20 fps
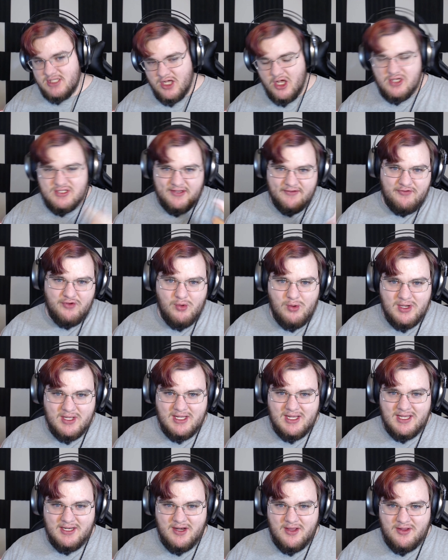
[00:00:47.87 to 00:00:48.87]
Also, if you
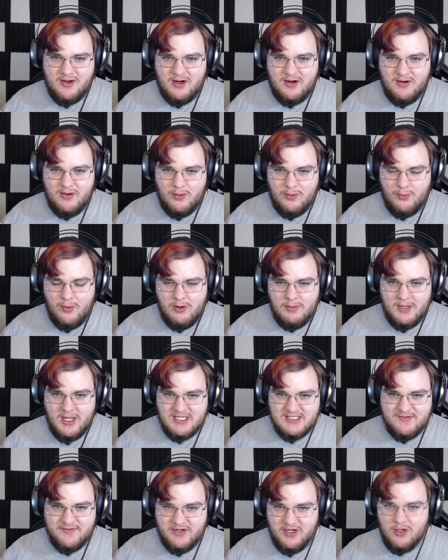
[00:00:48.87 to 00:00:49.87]
want another
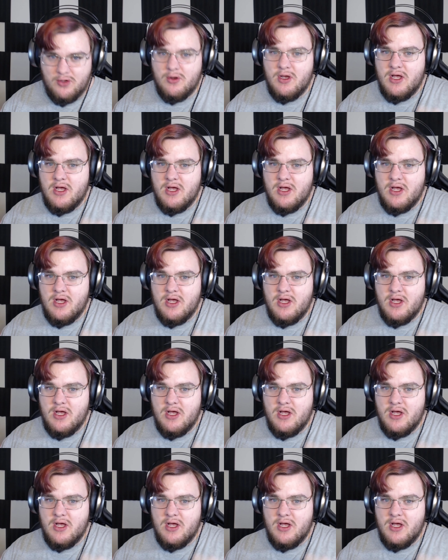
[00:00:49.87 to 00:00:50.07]
Roblox video,